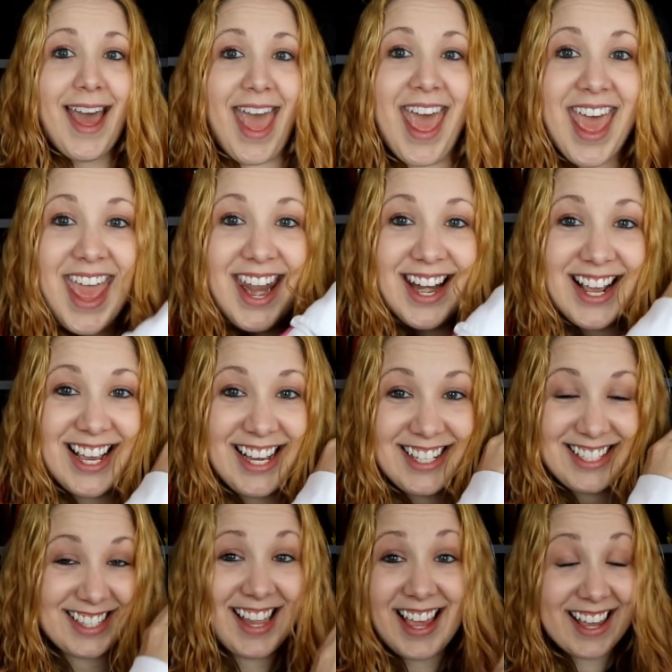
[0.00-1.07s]
And
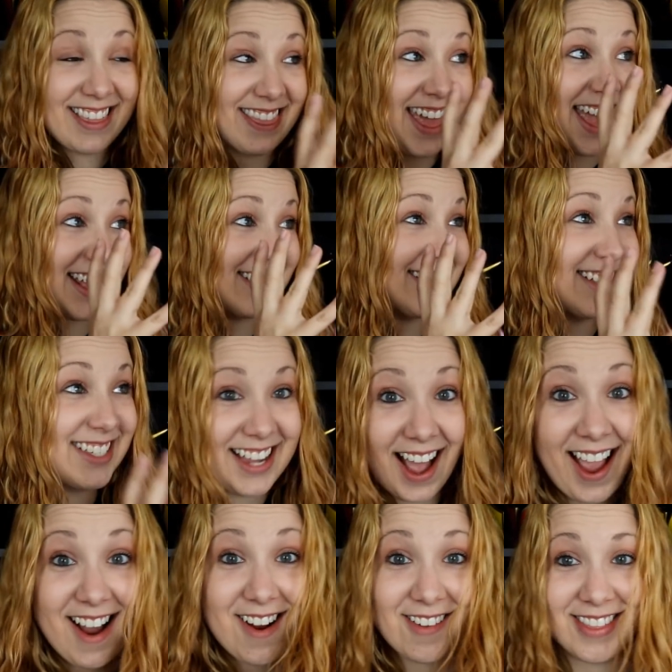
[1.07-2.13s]
it's like that
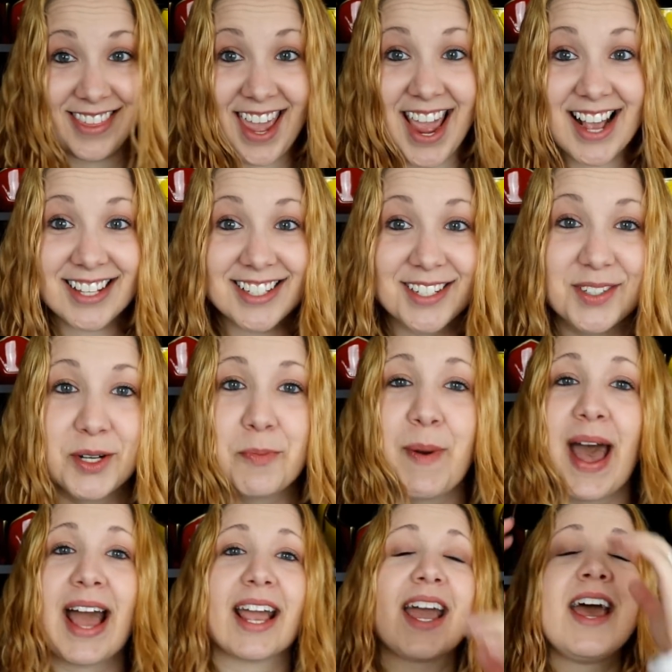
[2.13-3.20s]
entire thing to look
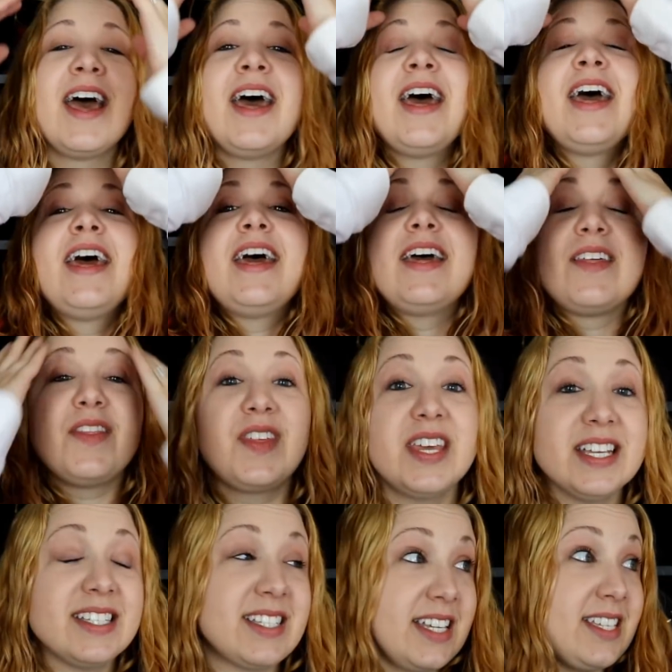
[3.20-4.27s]
back.
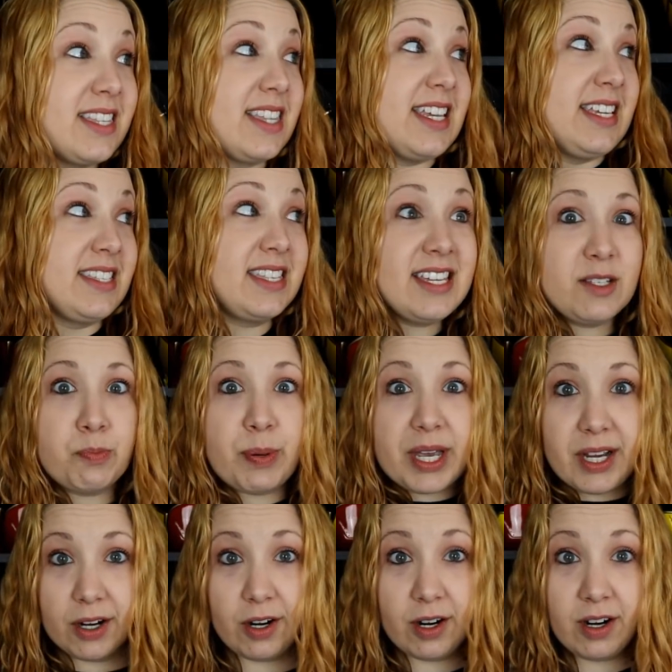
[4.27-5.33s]
This, is, is this
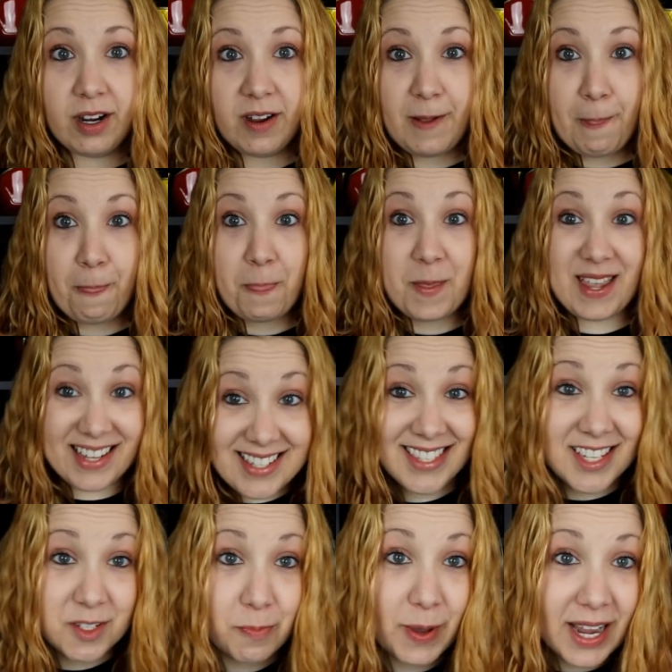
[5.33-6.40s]
bigger? Is
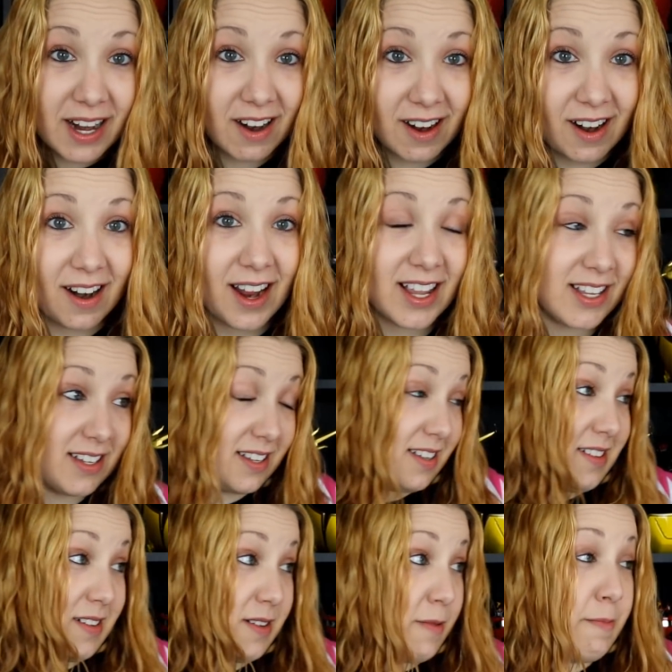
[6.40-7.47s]
this bigger? It,
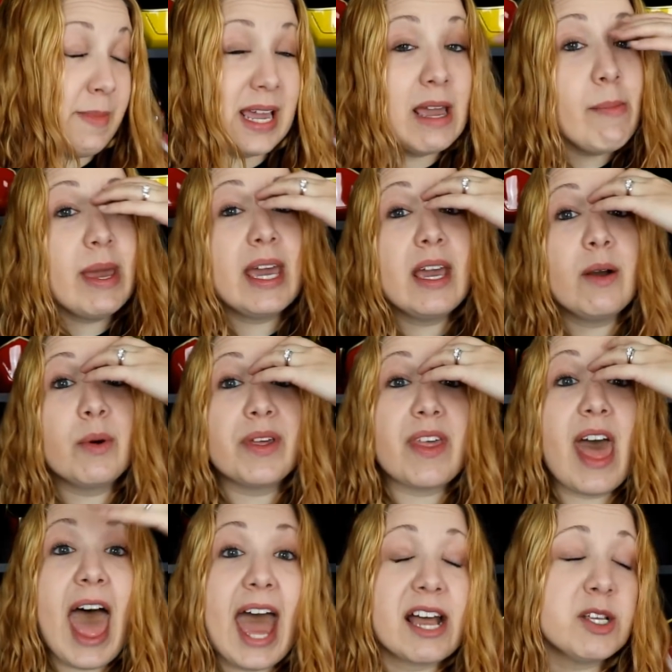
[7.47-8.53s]
maybe with
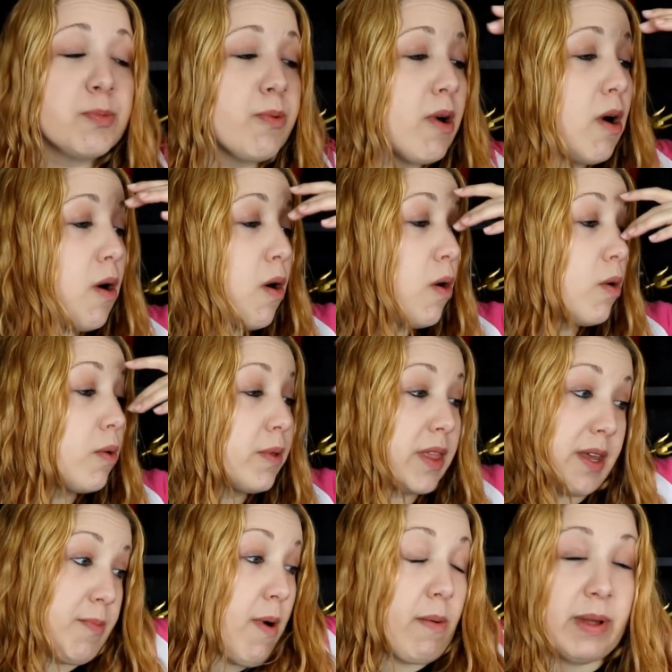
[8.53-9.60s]
Hasbro,
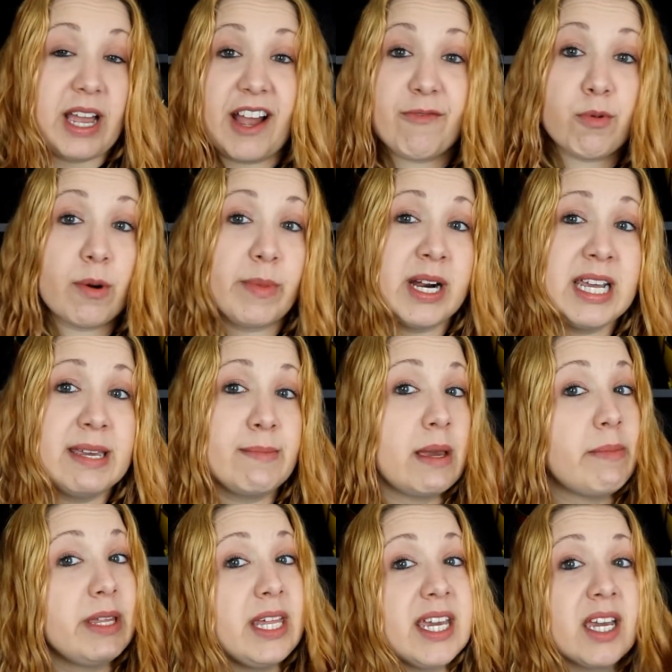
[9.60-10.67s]
they probably have more money.
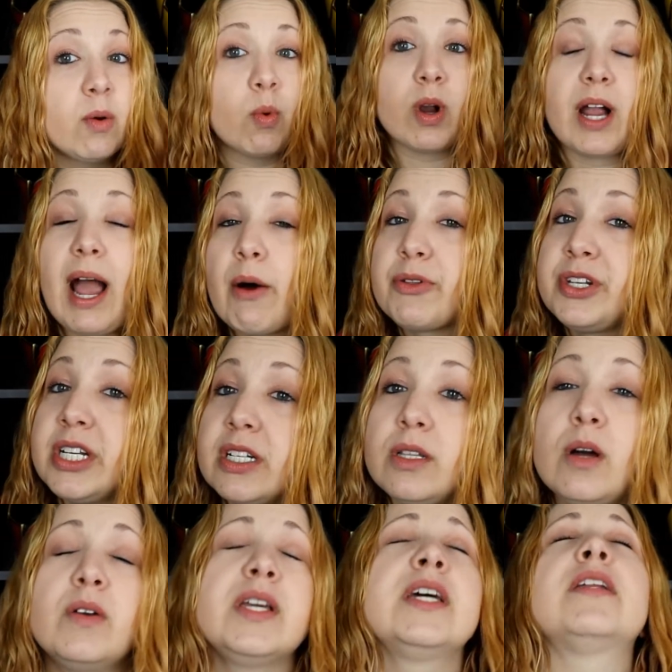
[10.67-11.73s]
Maybe they can work out with
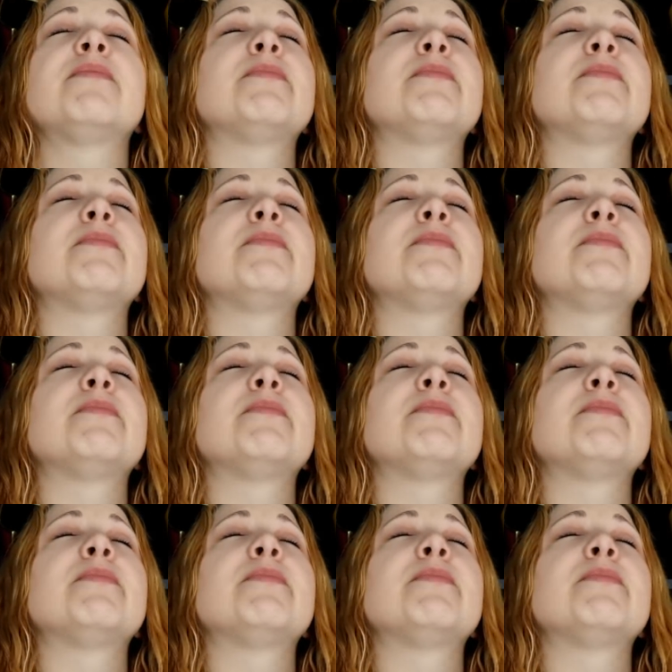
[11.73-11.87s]
Nickelodeon.